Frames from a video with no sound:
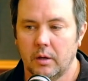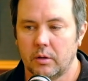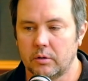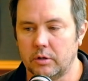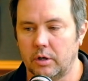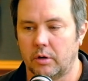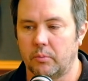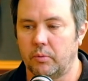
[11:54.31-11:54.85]

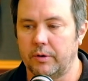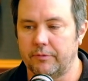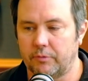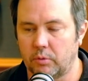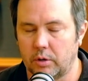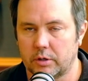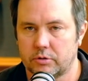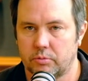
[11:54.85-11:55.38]
you know, we've
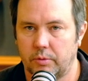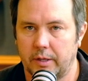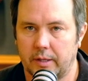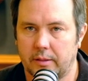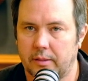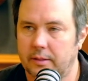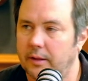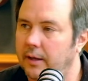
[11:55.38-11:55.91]
worked
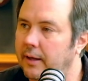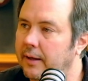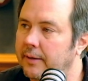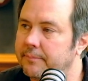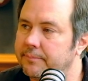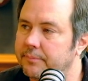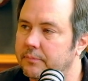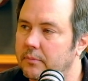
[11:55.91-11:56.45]
with
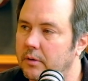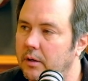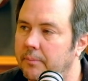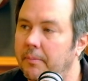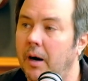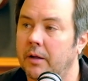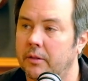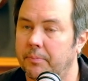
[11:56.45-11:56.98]
um,
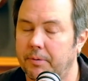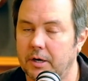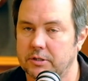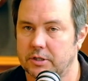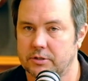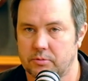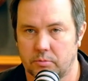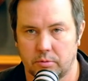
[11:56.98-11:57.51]
among the
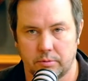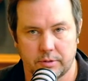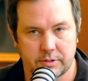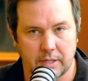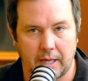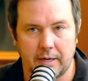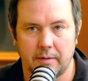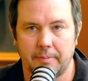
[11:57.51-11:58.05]
projects that we're
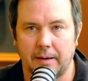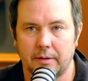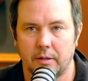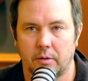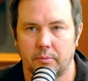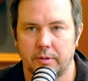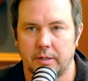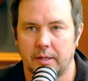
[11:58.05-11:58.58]
excited about, you
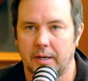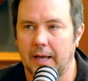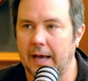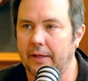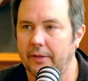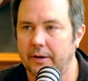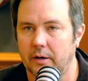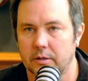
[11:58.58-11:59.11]
know, we did
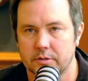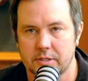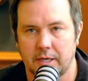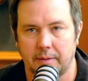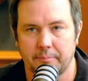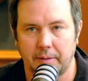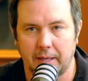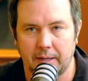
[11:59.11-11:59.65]
Allied Arts
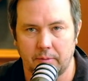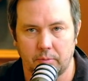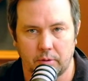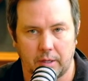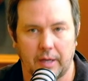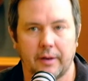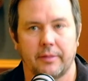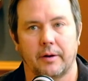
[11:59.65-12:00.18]
campaign and we're
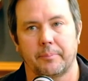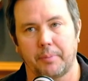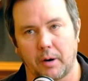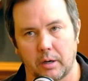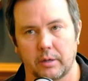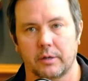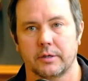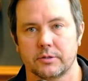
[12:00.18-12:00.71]
kind of their partner